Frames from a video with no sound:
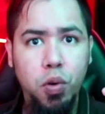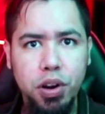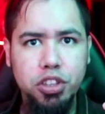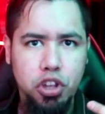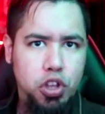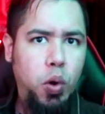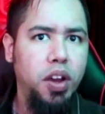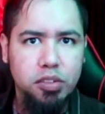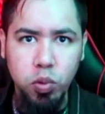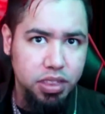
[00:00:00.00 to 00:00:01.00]
in order to show
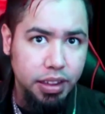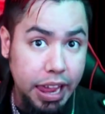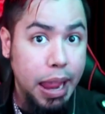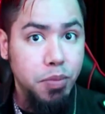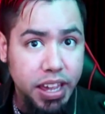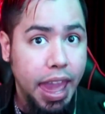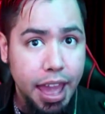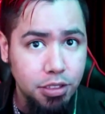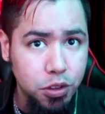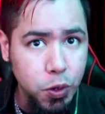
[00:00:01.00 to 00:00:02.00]
us what the game
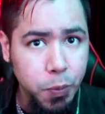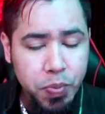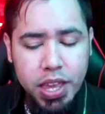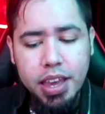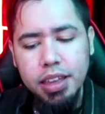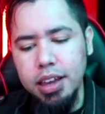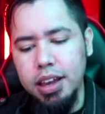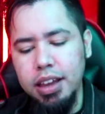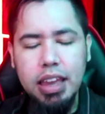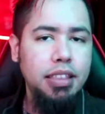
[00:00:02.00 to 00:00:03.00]
can do
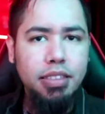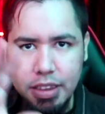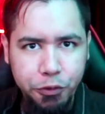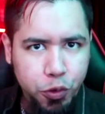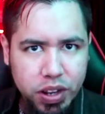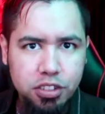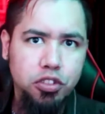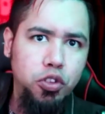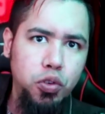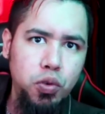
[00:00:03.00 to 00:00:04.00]
in
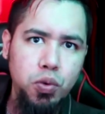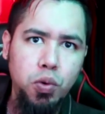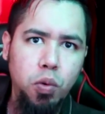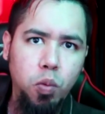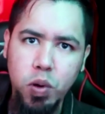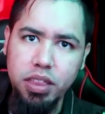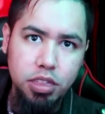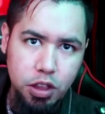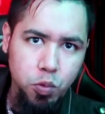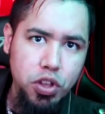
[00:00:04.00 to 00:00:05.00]
difference to
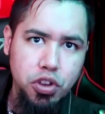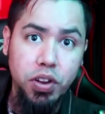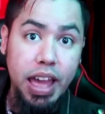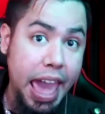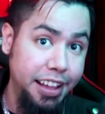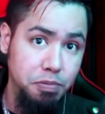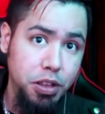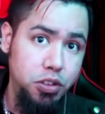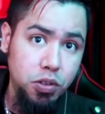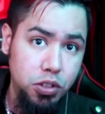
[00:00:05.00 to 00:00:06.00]
what the original and
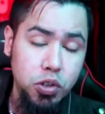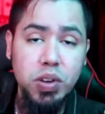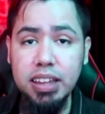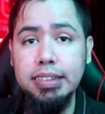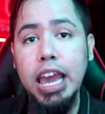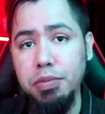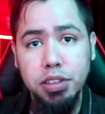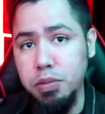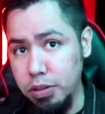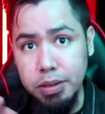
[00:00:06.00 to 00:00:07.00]
Splatoon 2 is
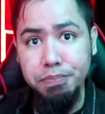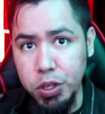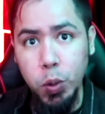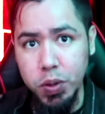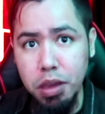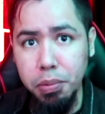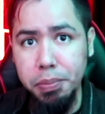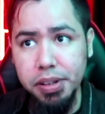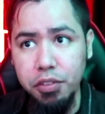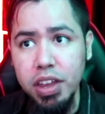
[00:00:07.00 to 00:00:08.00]
able to be, you know,
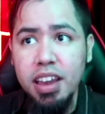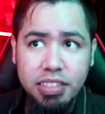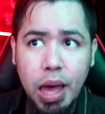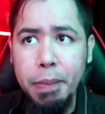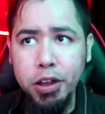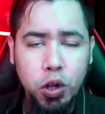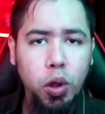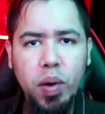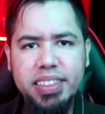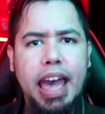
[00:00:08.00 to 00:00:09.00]
capable of. That would be a
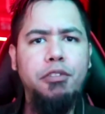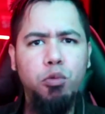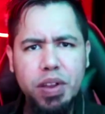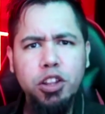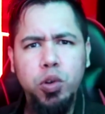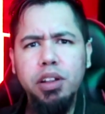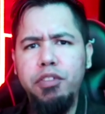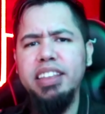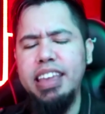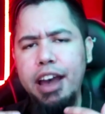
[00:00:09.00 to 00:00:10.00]
cool way to have a really cool
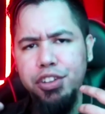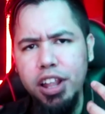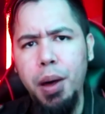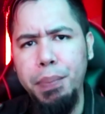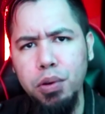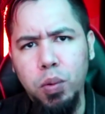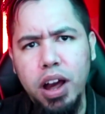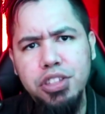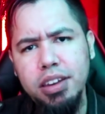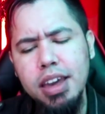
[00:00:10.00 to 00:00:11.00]
event, to have a lot of people
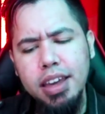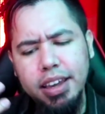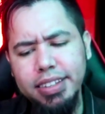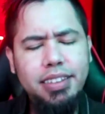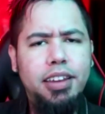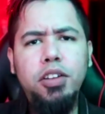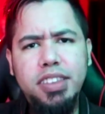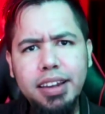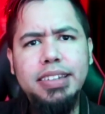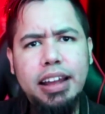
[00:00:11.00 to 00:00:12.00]
watching, because Nintendo
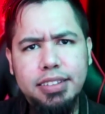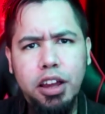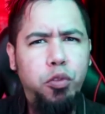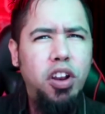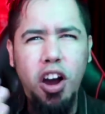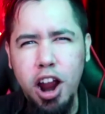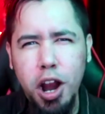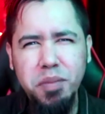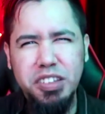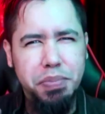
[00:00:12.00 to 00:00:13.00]
does that stuff with
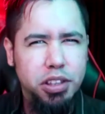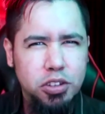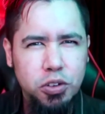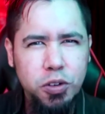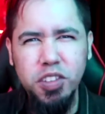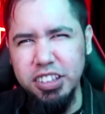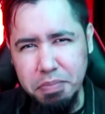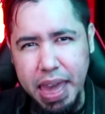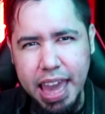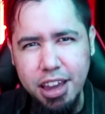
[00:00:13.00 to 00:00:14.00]
ARMS, Splatoon,
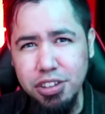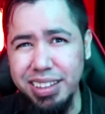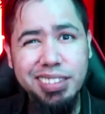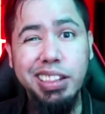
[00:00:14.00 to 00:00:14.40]
Smash. It's